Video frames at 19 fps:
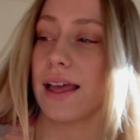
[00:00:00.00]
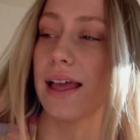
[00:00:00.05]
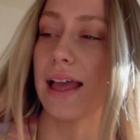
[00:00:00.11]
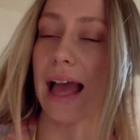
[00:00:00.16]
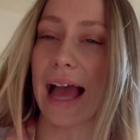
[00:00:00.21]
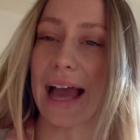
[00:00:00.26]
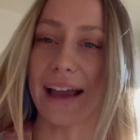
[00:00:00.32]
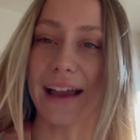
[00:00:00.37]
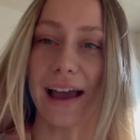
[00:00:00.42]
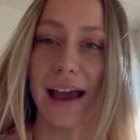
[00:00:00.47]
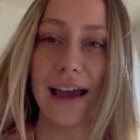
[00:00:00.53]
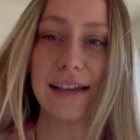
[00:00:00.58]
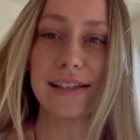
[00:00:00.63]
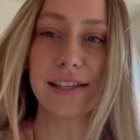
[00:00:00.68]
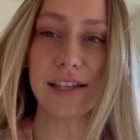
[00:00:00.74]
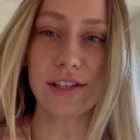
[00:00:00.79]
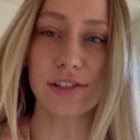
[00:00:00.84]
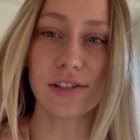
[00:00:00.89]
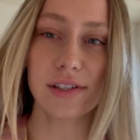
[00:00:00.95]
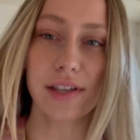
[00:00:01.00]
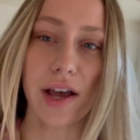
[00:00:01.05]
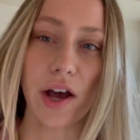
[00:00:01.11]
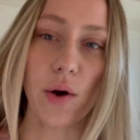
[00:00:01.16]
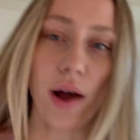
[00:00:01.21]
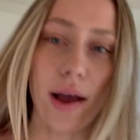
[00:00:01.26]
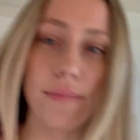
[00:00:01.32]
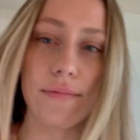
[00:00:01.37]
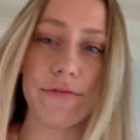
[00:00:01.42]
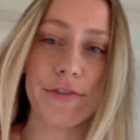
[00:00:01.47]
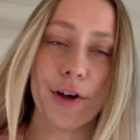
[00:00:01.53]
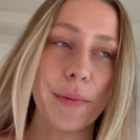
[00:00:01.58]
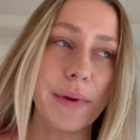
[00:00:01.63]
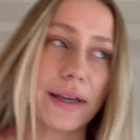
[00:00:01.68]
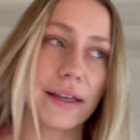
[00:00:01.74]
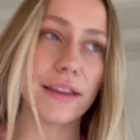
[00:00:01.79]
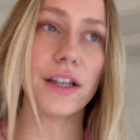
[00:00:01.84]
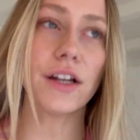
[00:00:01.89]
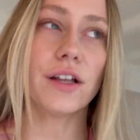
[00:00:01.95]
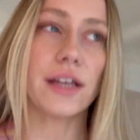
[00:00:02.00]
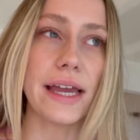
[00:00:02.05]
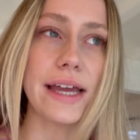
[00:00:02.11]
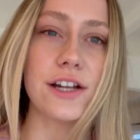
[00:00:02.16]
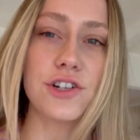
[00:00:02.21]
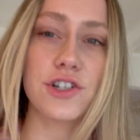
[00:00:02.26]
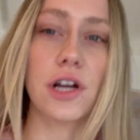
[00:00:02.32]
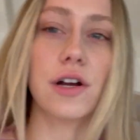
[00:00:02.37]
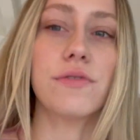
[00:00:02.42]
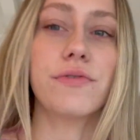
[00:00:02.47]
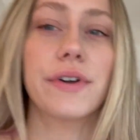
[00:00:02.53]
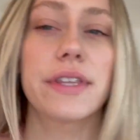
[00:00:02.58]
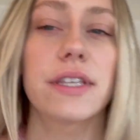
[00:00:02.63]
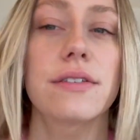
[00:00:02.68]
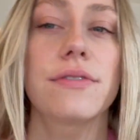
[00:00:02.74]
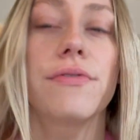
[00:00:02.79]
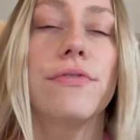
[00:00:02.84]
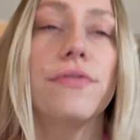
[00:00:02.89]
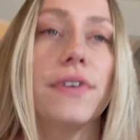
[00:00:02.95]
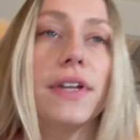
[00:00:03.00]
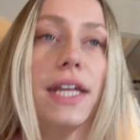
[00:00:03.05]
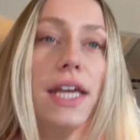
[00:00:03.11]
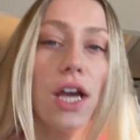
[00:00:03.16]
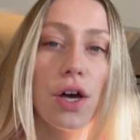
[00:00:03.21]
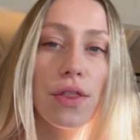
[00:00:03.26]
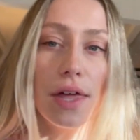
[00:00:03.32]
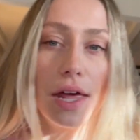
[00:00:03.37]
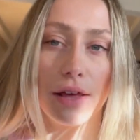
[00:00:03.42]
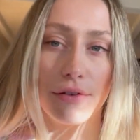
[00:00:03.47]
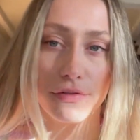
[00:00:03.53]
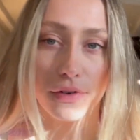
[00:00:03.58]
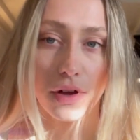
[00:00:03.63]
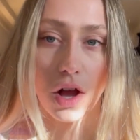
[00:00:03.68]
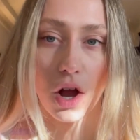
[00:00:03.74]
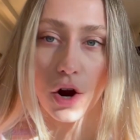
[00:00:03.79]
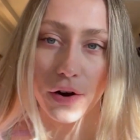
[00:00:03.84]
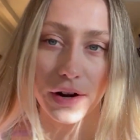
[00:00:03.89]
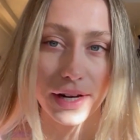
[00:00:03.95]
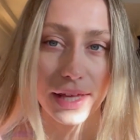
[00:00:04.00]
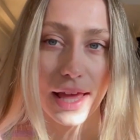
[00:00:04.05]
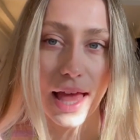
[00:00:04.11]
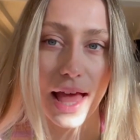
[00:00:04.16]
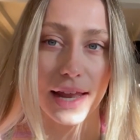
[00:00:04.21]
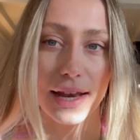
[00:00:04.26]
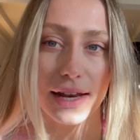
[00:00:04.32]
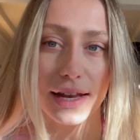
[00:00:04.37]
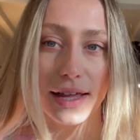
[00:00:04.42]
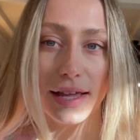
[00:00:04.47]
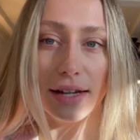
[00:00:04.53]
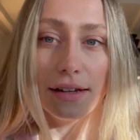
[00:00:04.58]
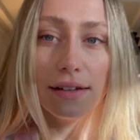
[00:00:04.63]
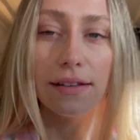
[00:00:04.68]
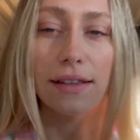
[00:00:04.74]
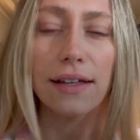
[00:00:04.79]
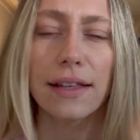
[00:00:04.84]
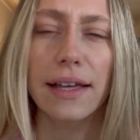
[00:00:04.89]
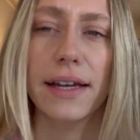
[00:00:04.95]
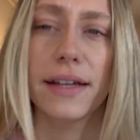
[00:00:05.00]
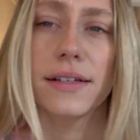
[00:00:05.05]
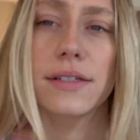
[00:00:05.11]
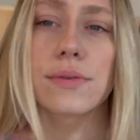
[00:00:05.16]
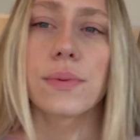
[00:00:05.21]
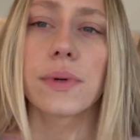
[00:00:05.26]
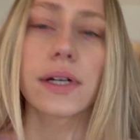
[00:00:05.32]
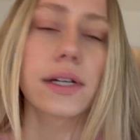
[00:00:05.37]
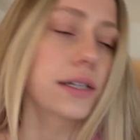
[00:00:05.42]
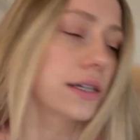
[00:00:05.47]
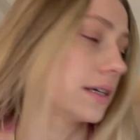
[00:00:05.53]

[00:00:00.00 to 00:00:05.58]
Hi guys, so I'm filming a little intro for this video that I've already edited. That light is weird.